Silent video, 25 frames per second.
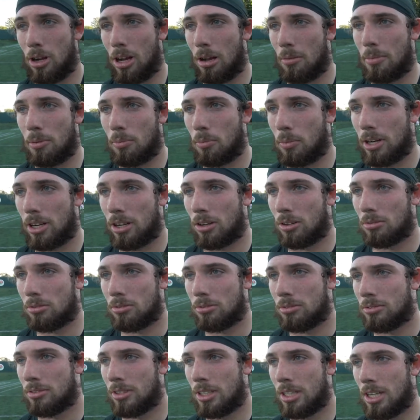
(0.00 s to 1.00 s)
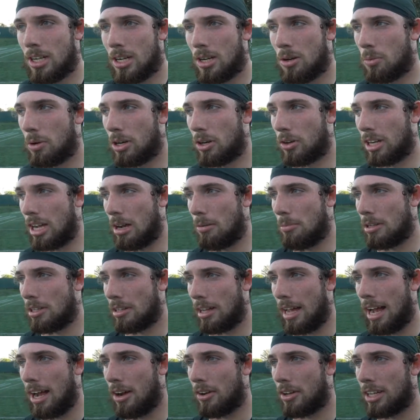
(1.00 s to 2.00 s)
I mean, we don't come in
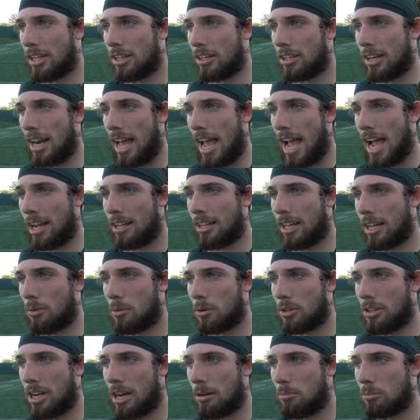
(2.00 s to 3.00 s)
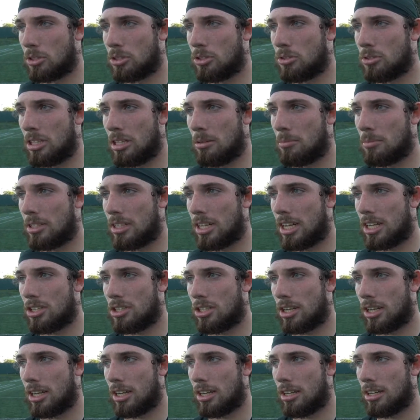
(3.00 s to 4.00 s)
out here and act like we're the number two team in the
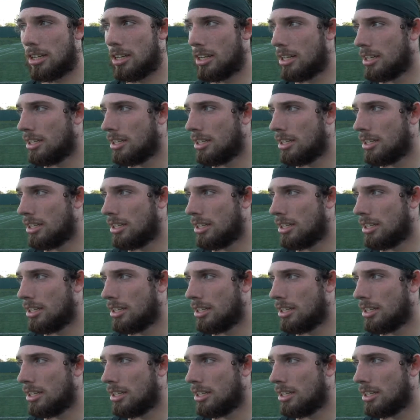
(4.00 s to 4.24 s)
nation, and